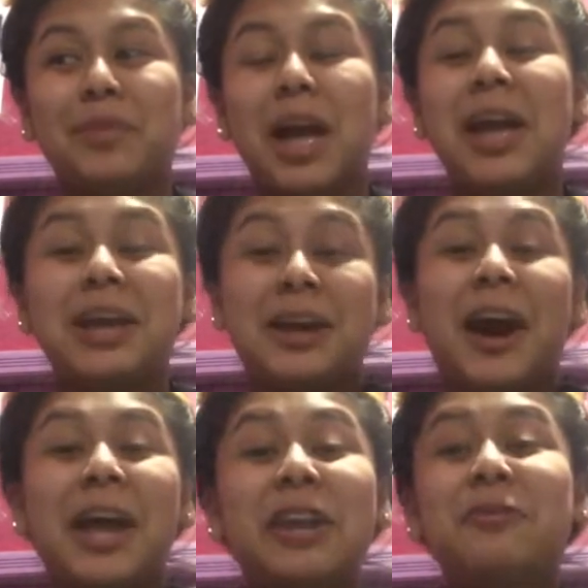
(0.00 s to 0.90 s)
I
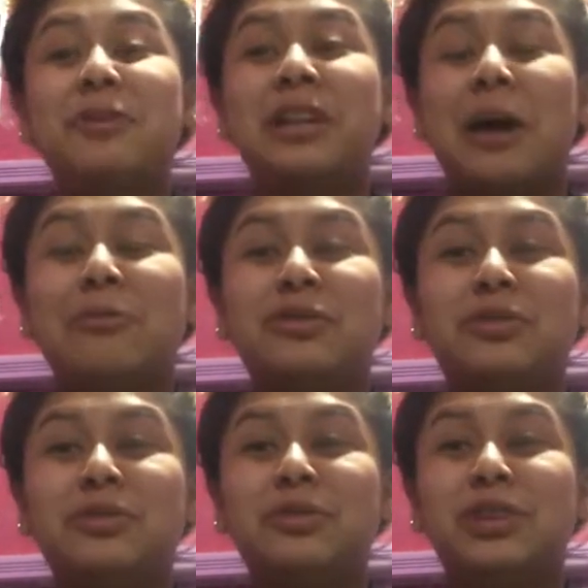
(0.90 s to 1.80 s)
got it when I was
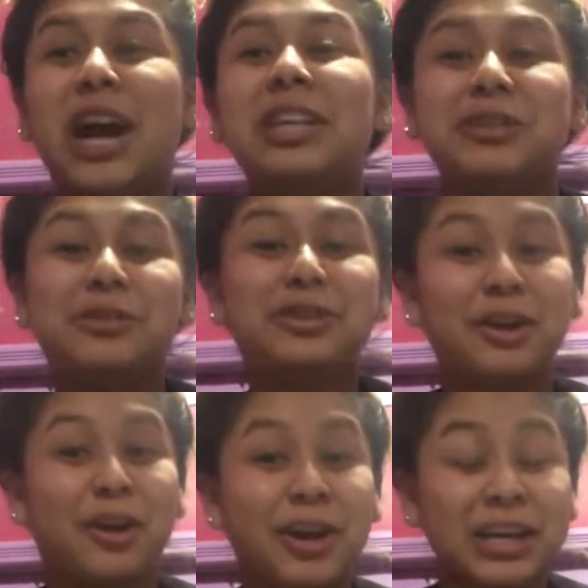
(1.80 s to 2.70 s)
trying to go to
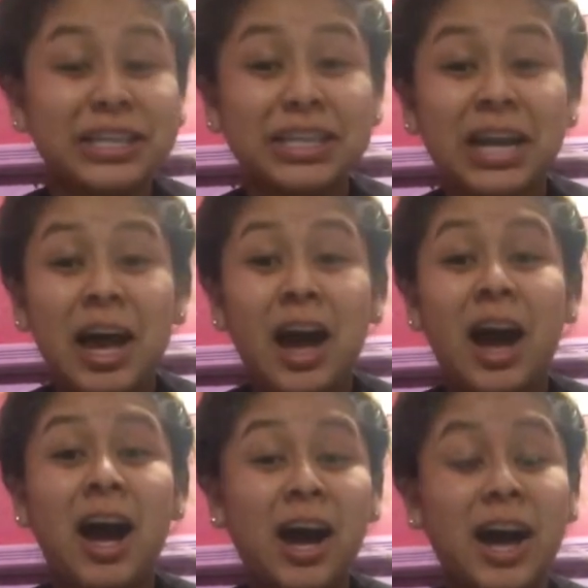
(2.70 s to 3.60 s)
the artist
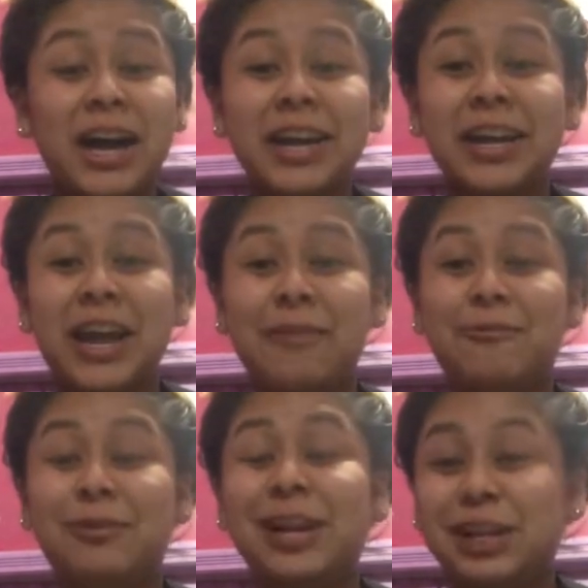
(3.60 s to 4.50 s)
high
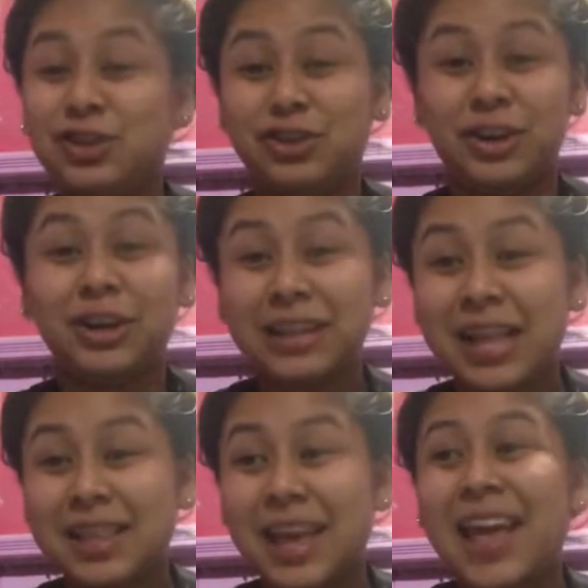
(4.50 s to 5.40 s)
and really drunk
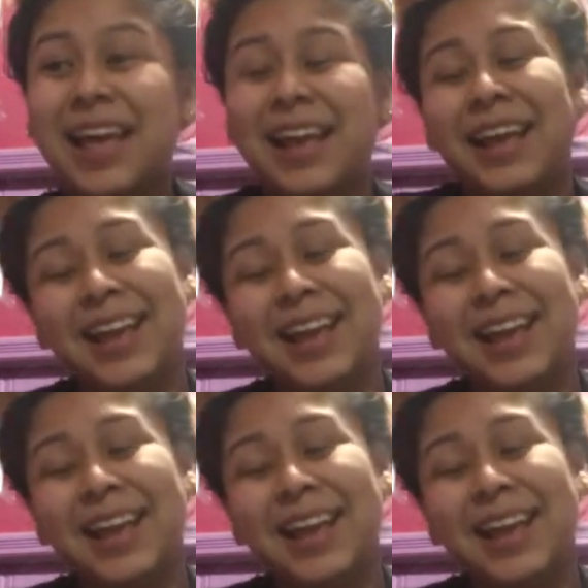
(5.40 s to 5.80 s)
that day.